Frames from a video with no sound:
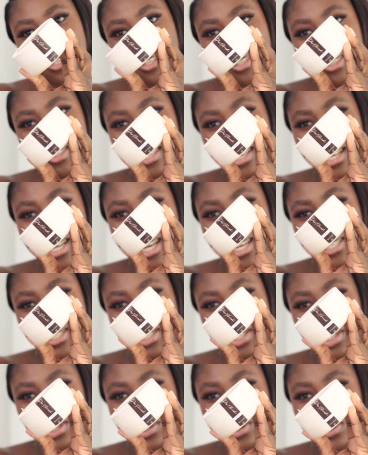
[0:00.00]
the
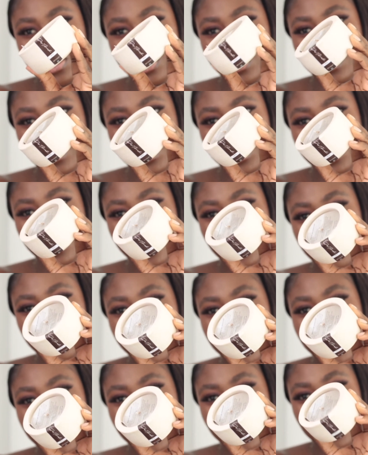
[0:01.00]
candle, which is
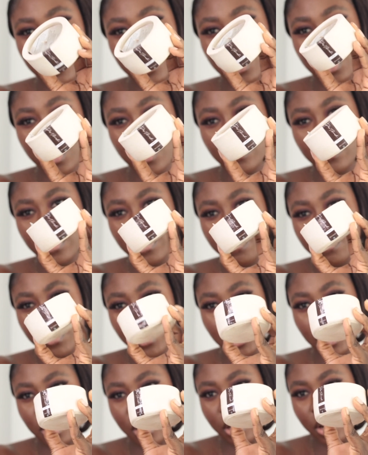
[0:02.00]
part of the
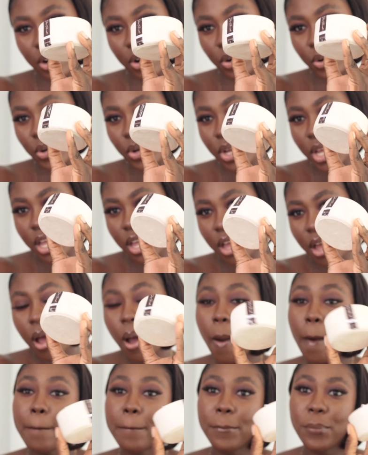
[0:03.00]
PR
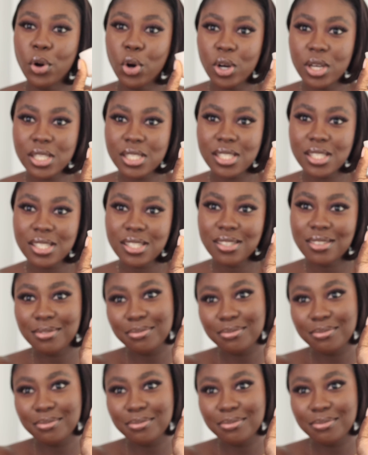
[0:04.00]
box.